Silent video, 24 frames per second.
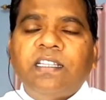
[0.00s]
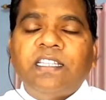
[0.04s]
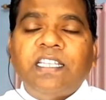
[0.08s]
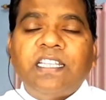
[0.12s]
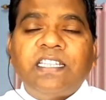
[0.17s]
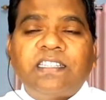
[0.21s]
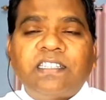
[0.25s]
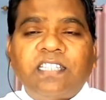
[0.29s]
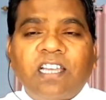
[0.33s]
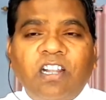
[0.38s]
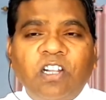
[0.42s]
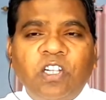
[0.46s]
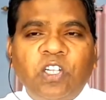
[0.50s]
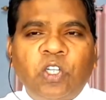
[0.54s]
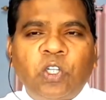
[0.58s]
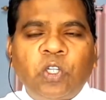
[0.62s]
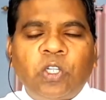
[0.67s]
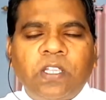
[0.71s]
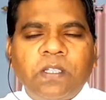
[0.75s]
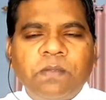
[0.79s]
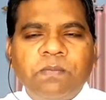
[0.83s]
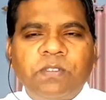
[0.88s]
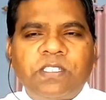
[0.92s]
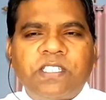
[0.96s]
they thought to
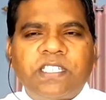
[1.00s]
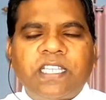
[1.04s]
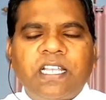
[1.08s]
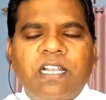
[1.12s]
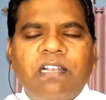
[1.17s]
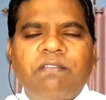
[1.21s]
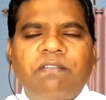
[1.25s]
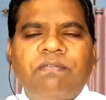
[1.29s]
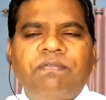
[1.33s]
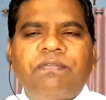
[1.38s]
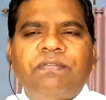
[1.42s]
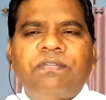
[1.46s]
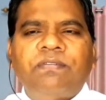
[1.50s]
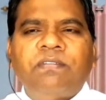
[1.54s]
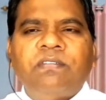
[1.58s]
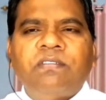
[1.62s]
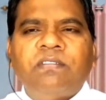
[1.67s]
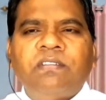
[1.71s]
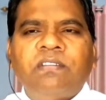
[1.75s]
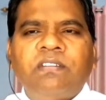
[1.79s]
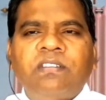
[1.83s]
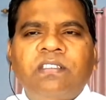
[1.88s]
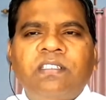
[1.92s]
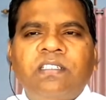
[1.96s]
himself
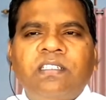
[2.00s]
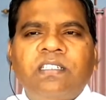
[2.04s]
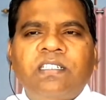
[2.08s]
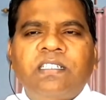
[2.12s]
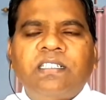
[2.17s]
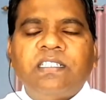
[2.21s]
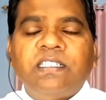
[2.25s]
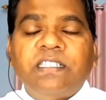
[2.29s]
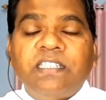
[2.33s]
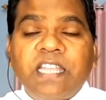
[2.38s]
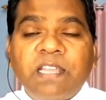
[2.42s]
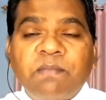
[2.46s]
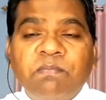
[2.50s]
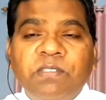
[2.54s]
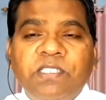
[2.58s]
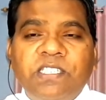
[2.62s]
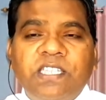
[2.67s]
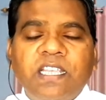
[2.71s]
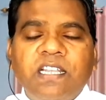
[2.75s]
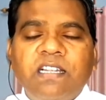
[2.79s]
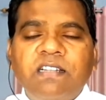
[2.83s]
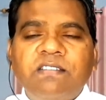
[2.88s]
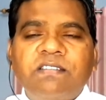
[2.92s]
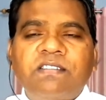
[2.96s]

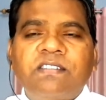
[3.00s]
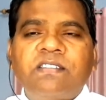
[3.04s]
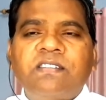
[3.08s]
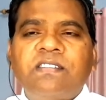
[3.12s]
themselves